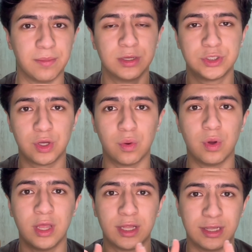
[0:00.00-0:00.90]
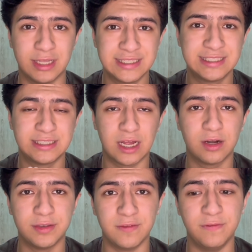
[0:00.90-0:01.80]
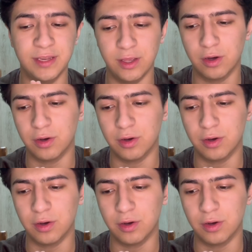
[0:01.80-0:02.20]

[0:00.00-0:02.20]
So let's start the video.